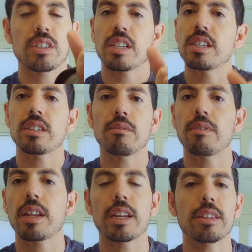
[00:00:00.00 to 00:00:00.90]
it easily
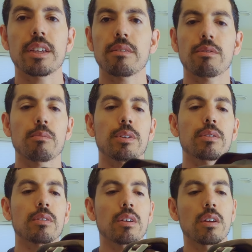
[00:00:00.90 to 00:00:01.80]
fit anything from
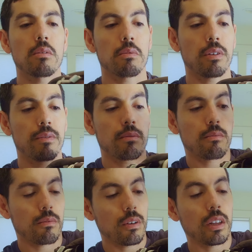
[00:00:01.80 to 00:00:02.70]
your, and even
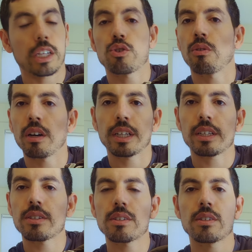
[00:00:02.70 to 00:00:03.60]

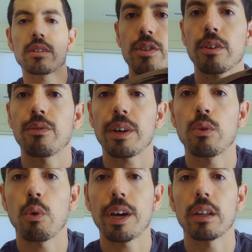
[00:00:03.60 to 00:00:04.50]
electronics. So you can fit
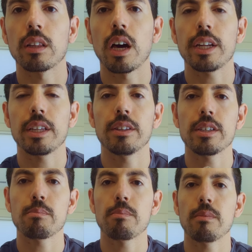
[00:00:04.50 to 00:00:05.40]
quite a lot in
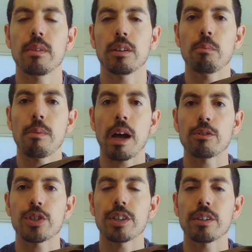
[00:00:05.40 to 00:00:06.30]
this little
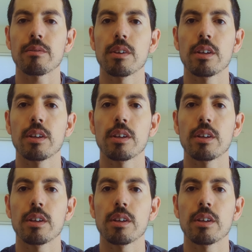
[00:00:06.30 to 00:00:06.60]
pouch here.